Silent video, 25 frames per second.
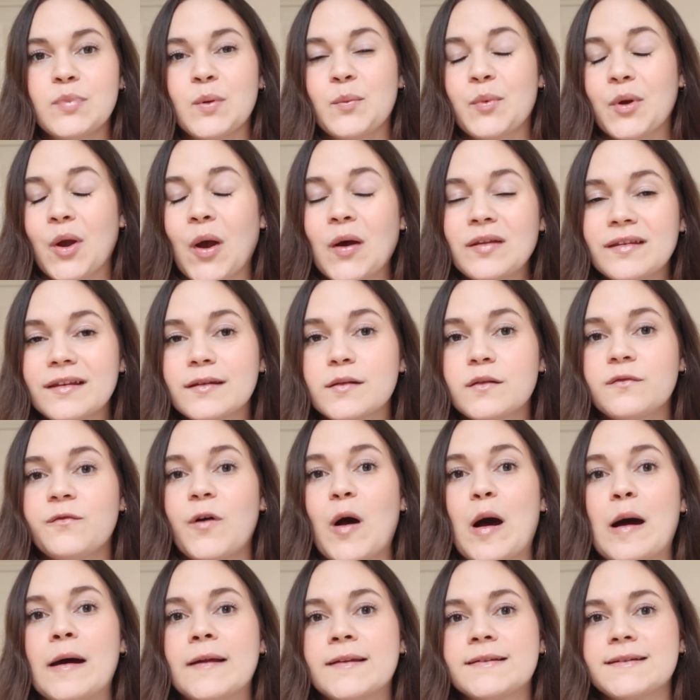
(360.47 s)
but because it's
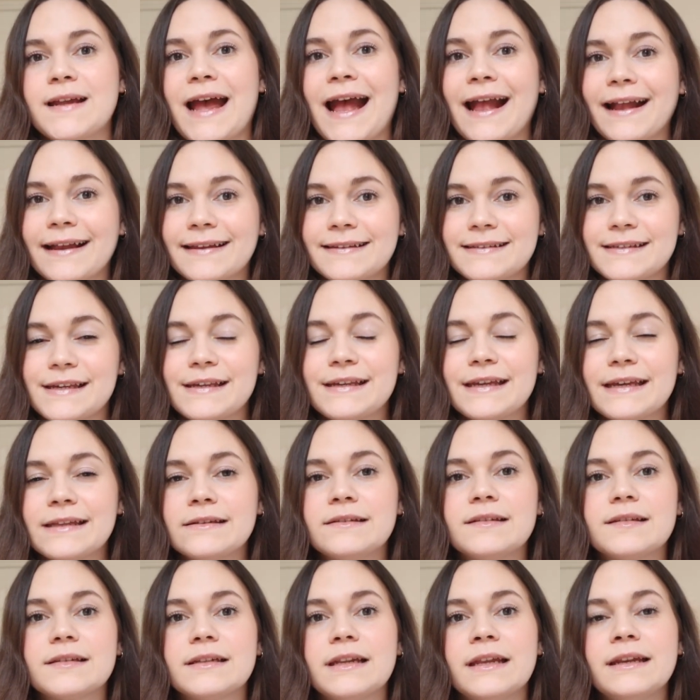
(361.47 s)
fast acting
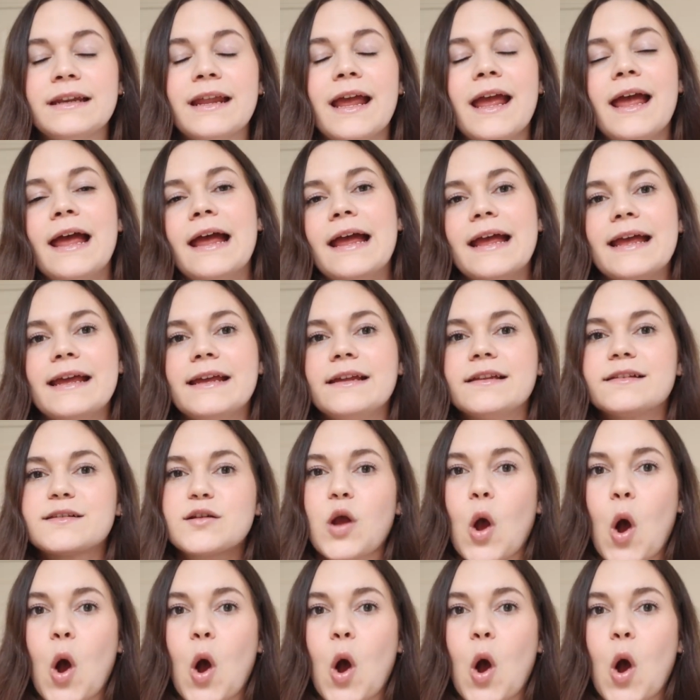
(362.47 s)
insulin, it is